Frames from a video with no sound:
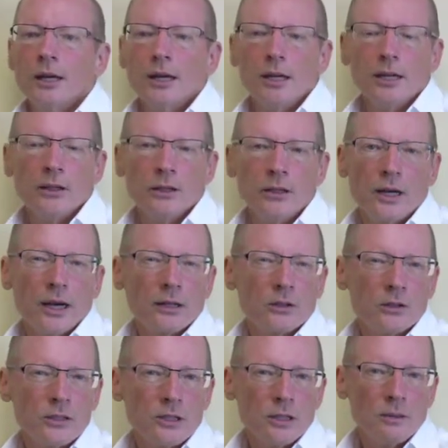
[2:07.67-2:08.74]
and the
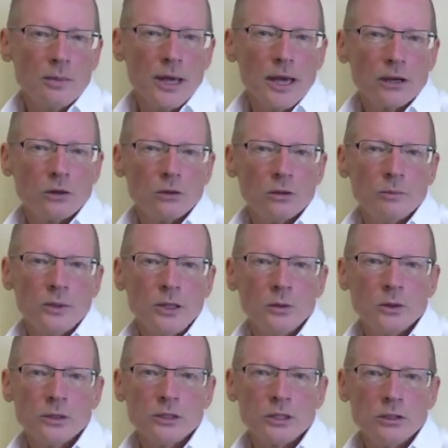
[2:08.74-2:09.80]
doctor's in the back room and he
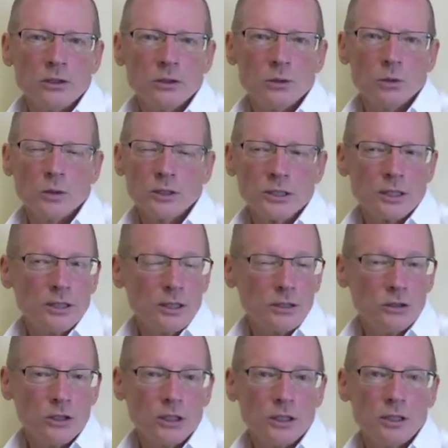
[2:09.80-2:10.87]
wants to know what's on the
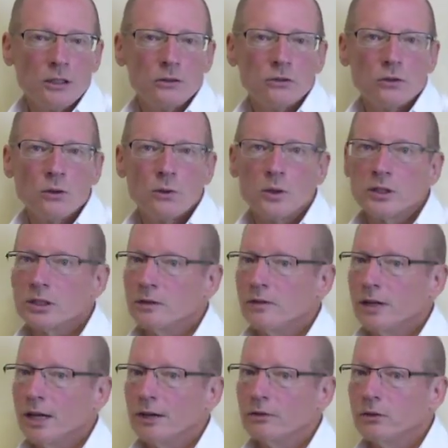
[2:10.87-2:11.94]
agenda for the rest of
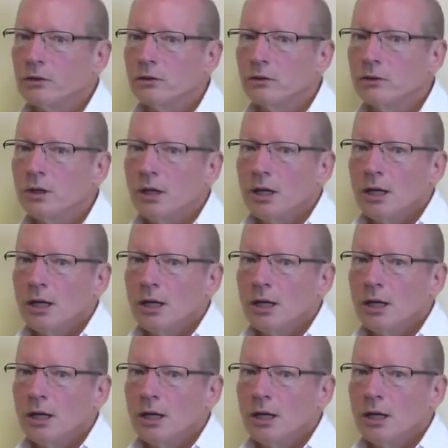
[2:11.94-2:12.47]
the afternoon.